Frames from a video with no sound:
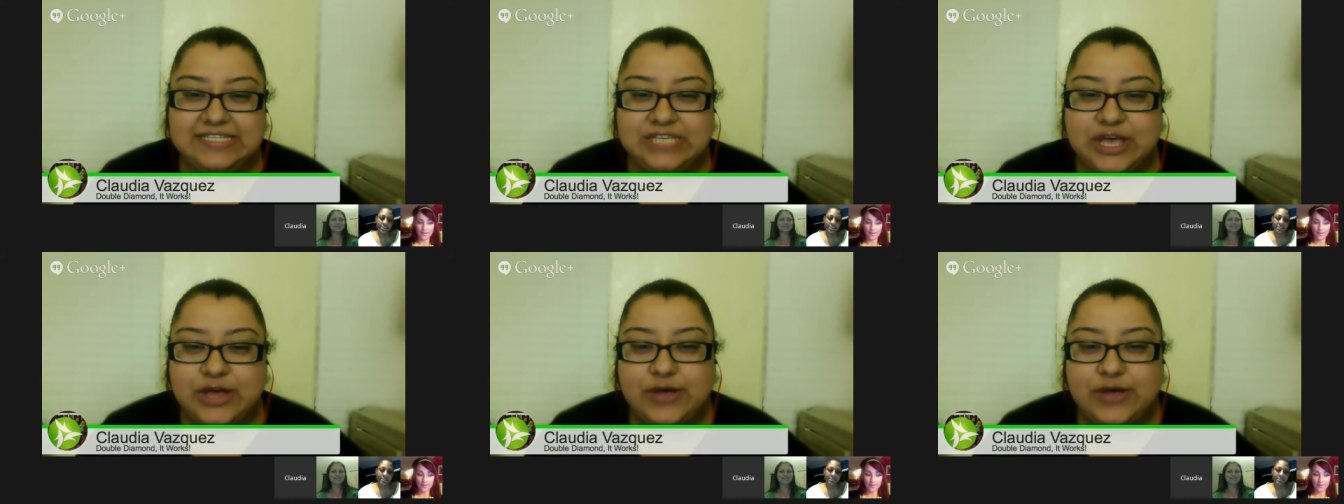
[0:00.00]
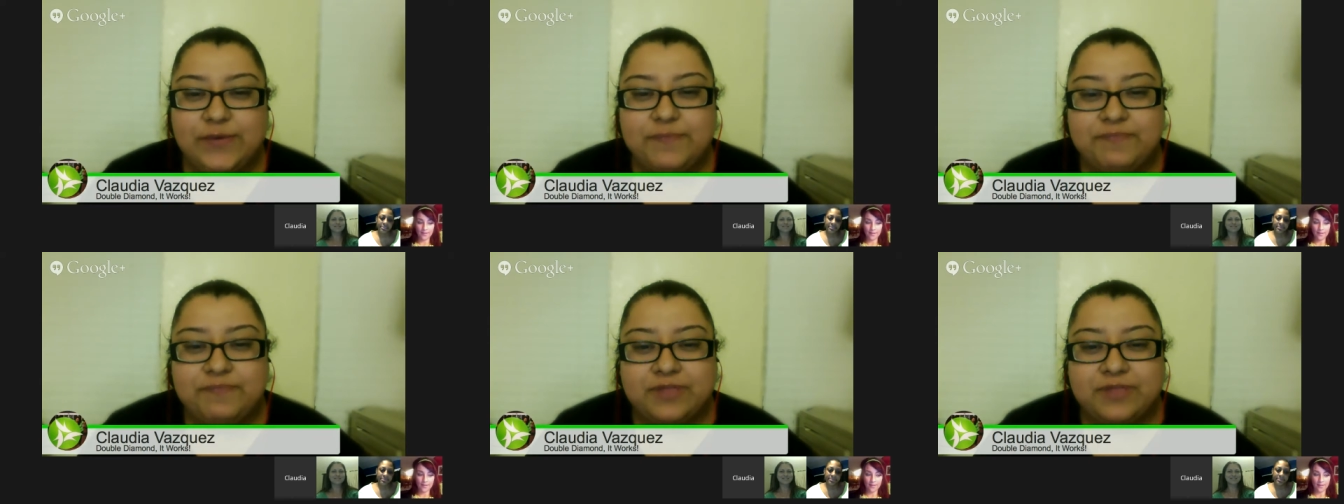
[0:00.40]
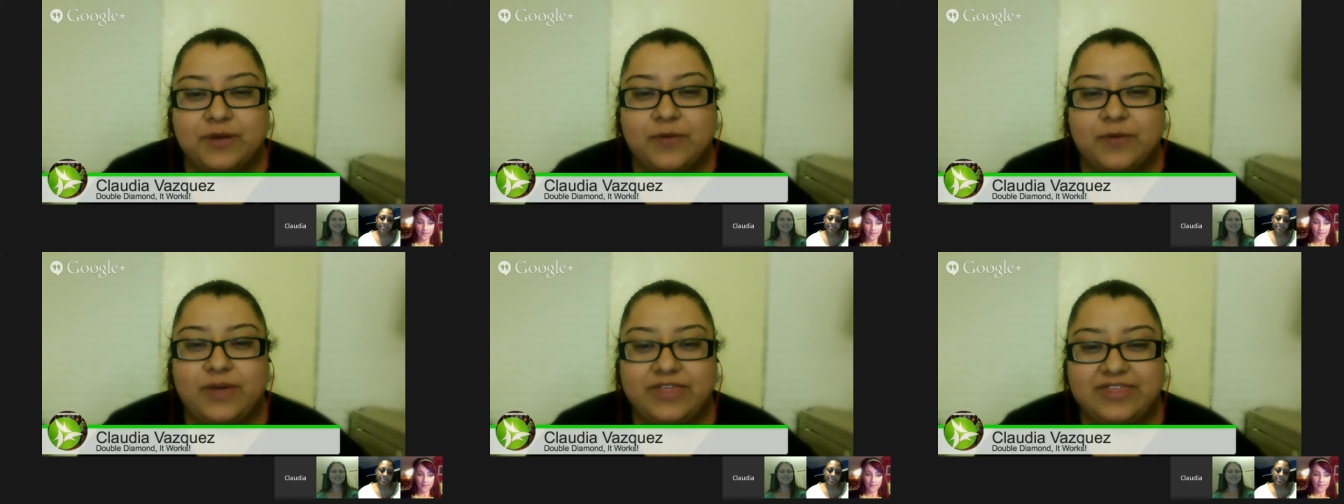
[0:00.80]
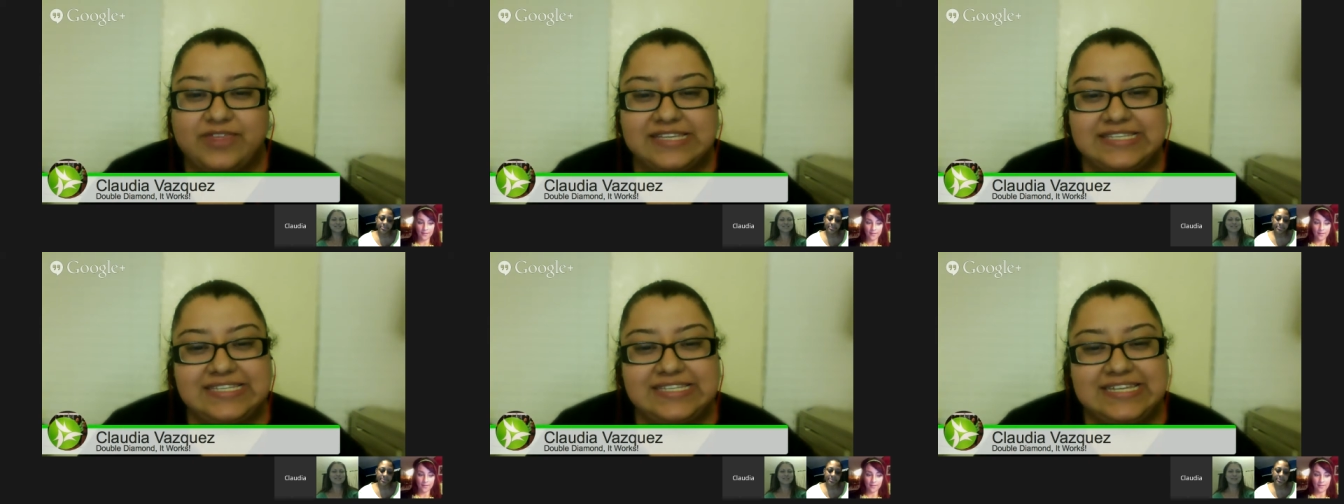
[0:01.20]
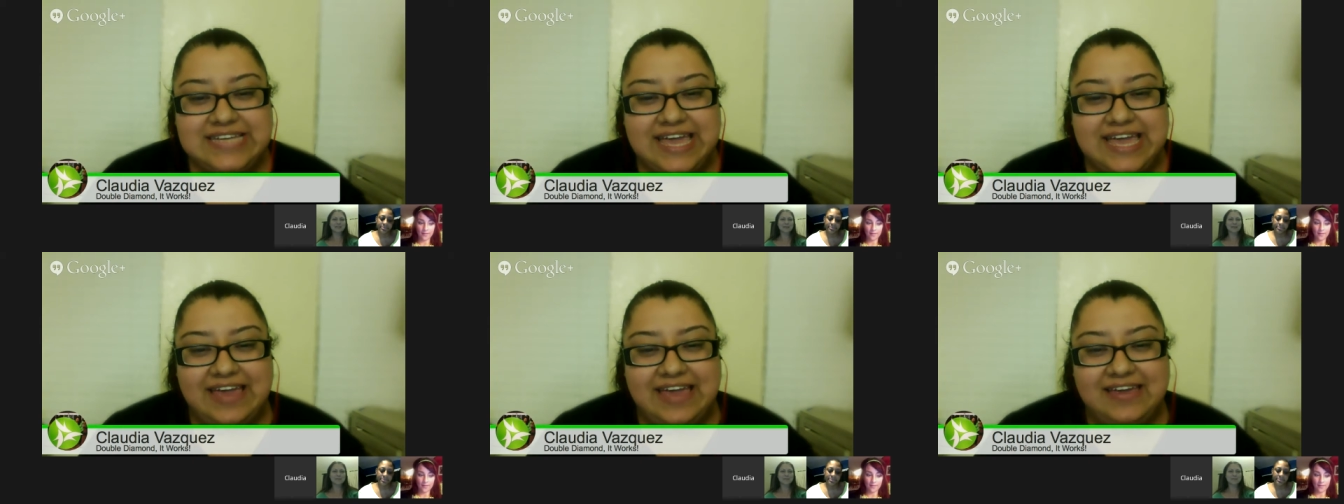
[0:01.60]
So with us
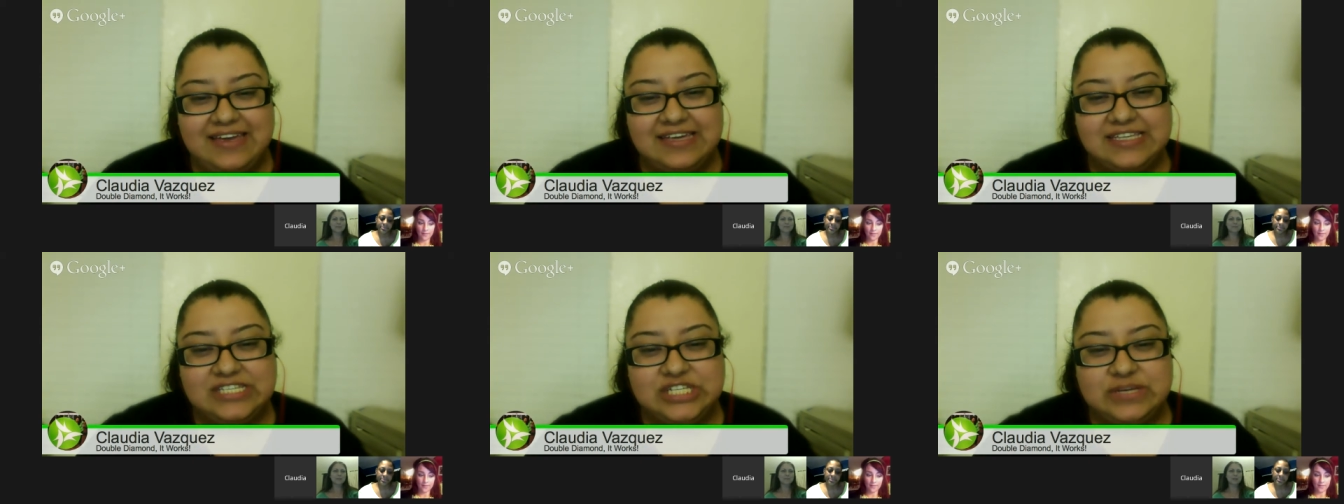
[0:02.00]
today is